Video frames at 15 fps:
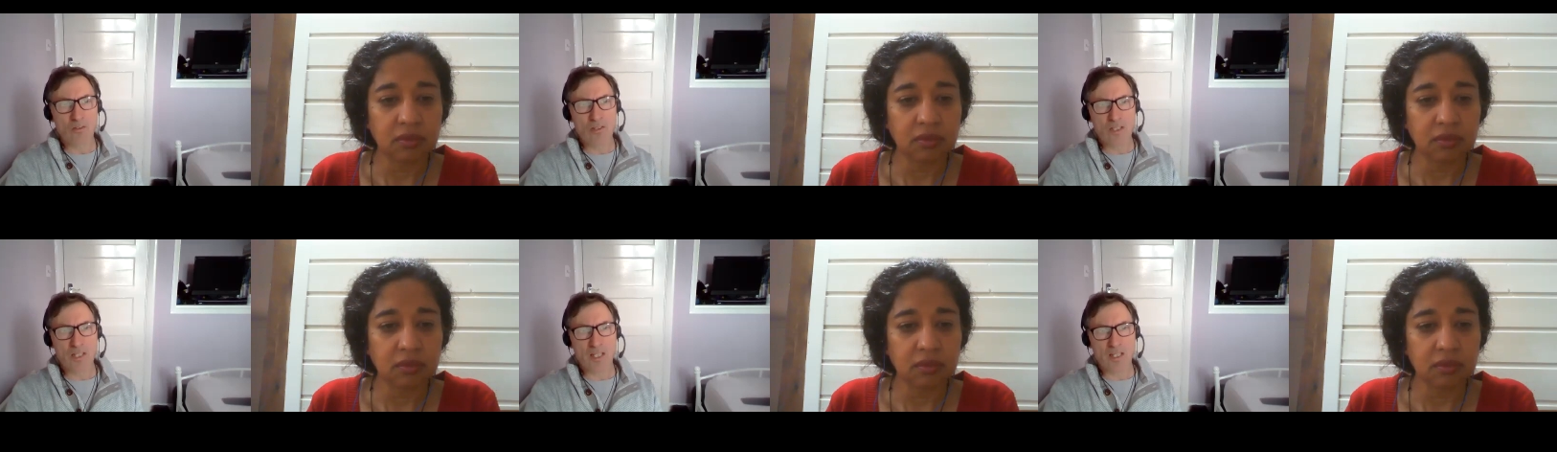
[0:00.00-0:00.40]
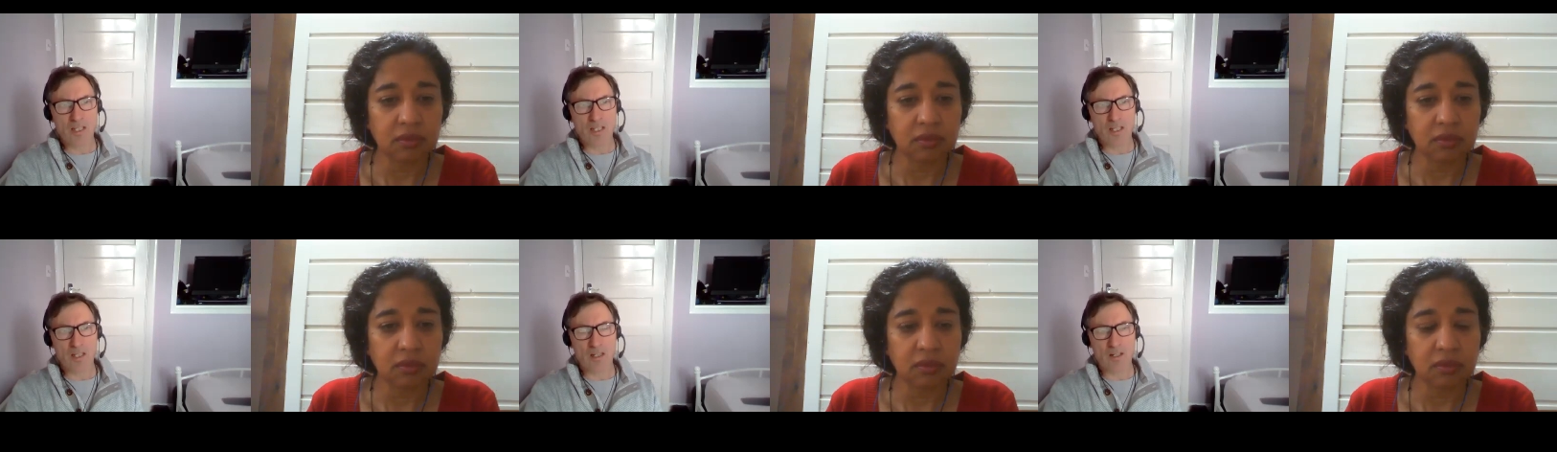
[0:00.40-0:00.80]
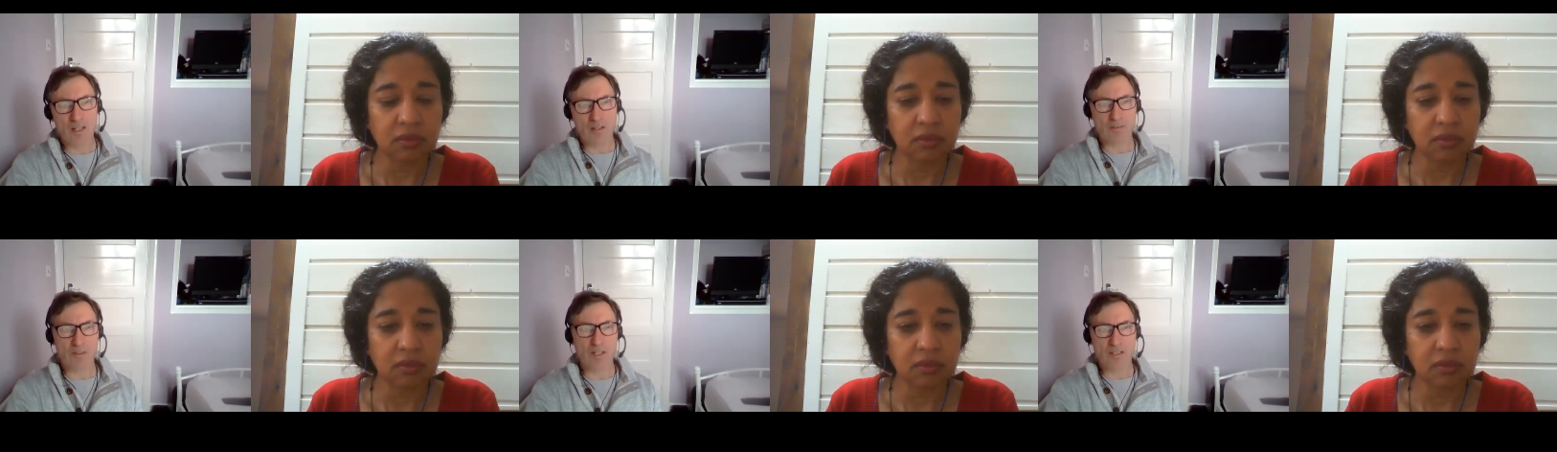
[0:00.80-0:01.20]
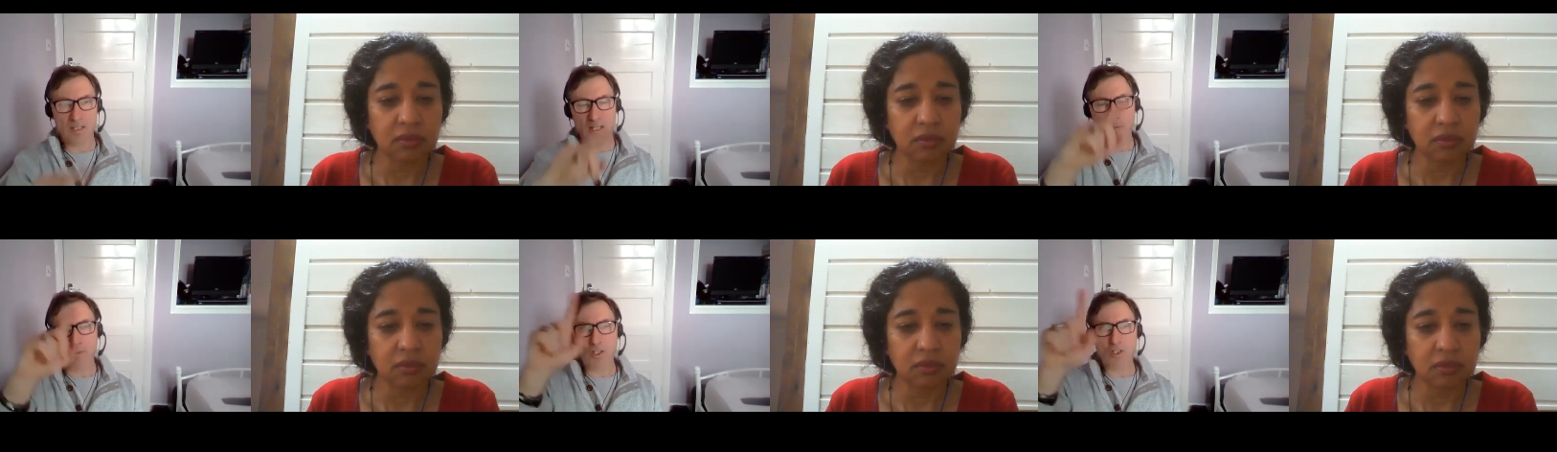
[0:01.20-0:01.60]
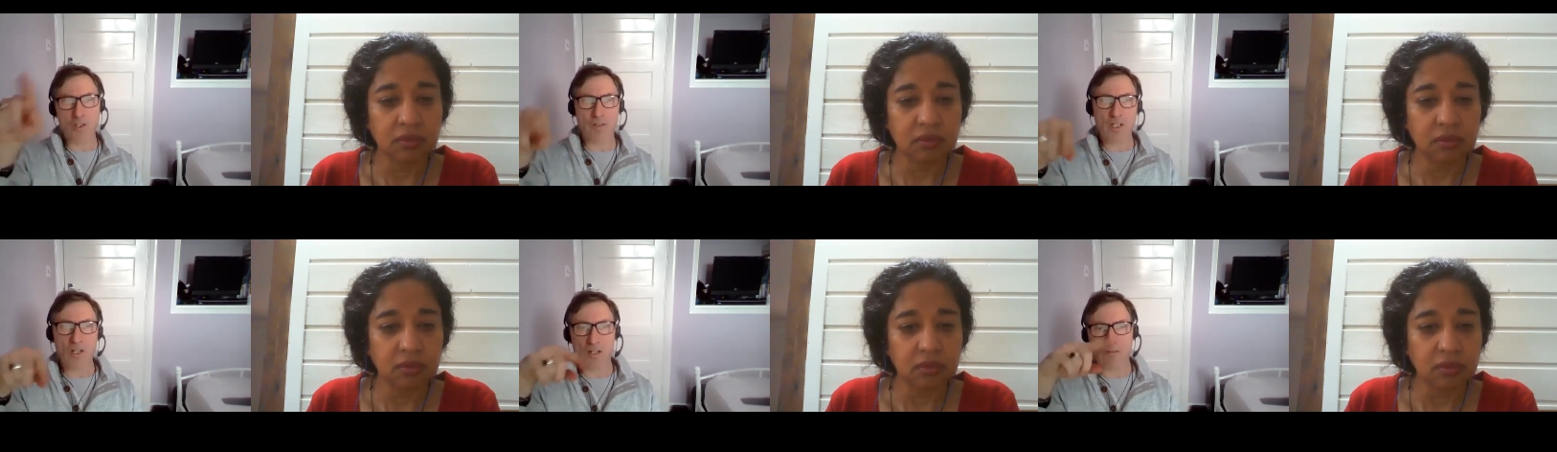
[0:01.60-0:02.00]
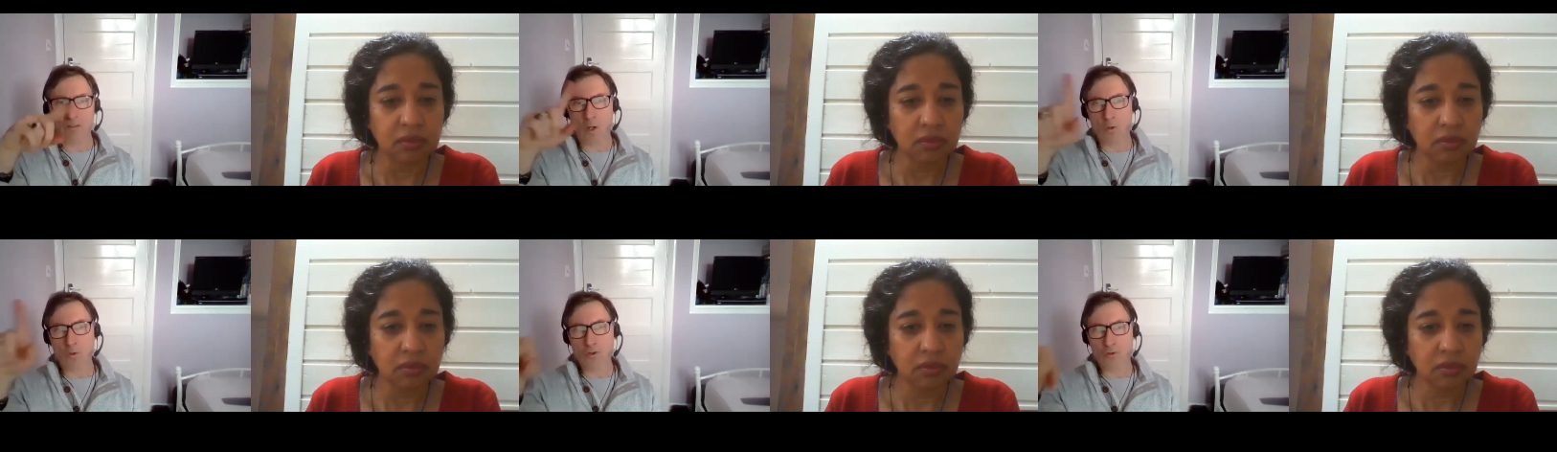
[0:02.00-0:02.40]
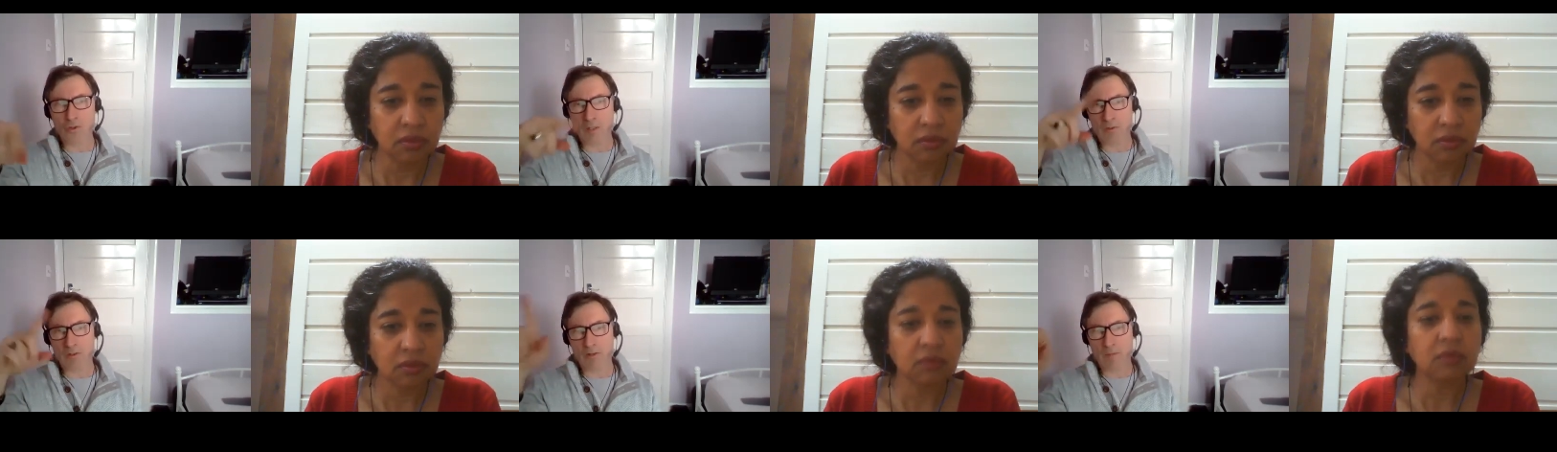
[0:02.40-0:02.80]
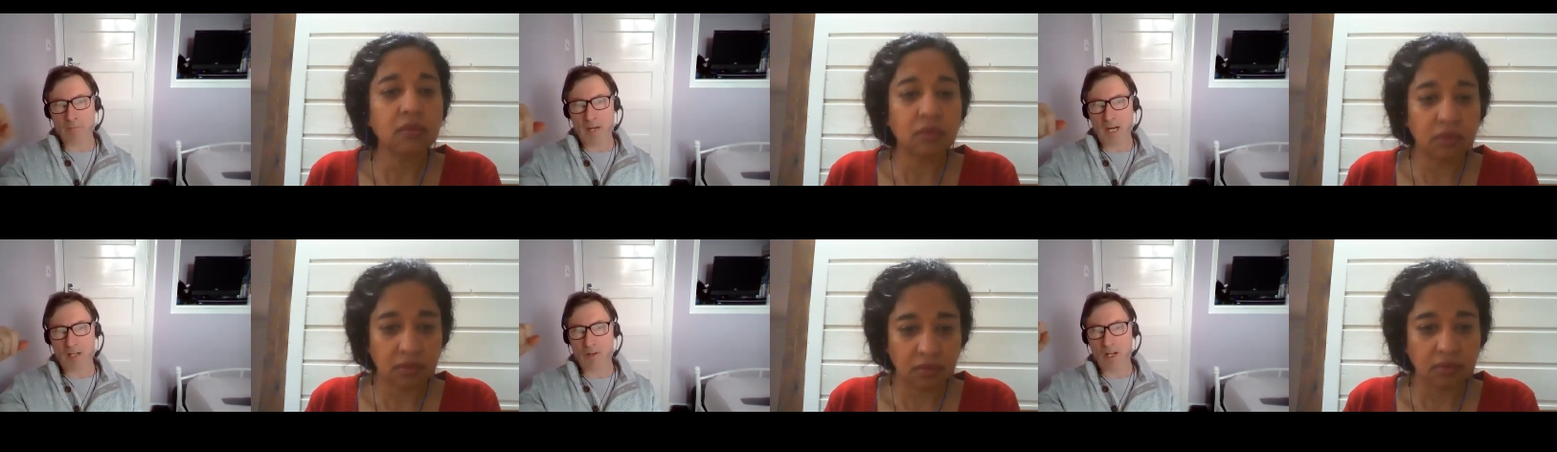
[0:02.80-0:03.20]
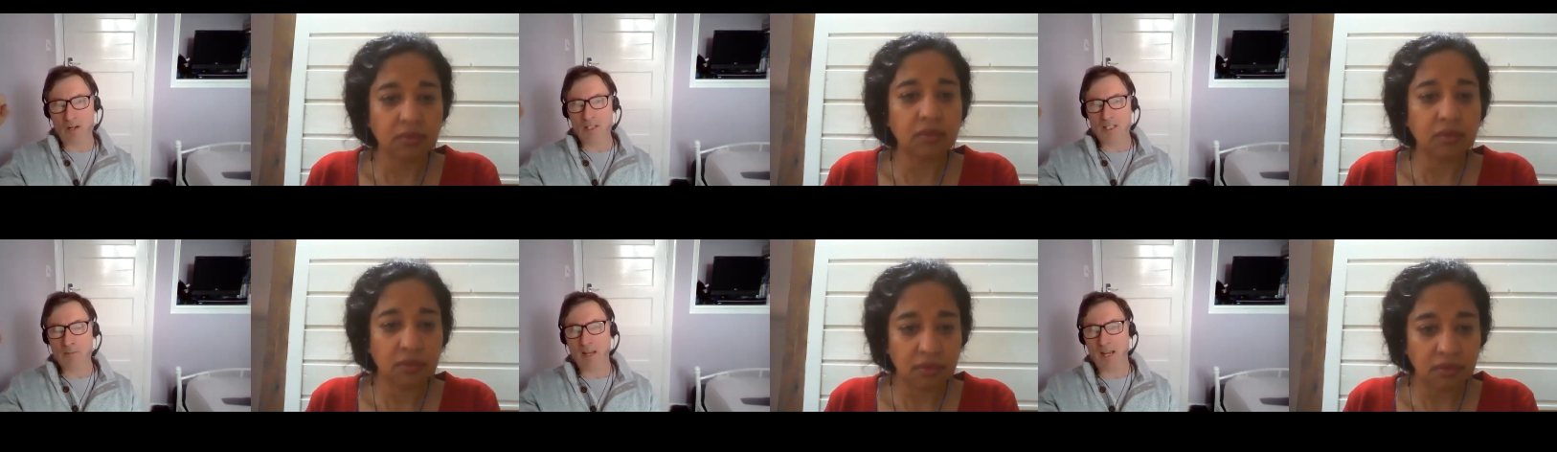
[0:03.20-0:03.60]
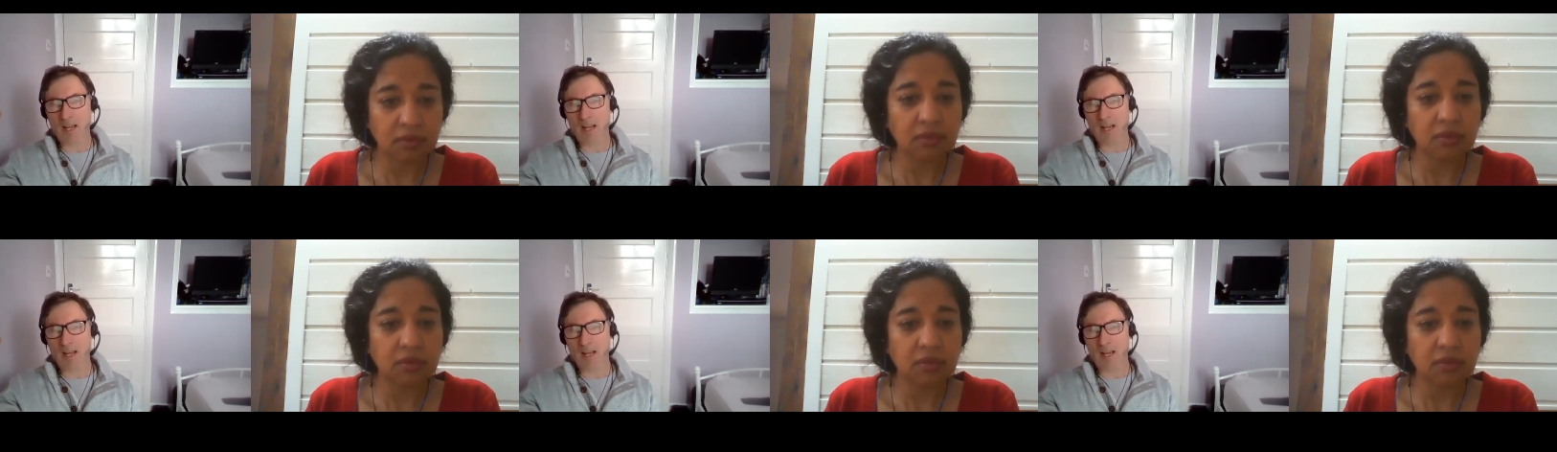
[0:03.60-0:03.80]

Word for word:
Speaker 1: see uh, there's an image of a kind of gold tree with a red background. It's about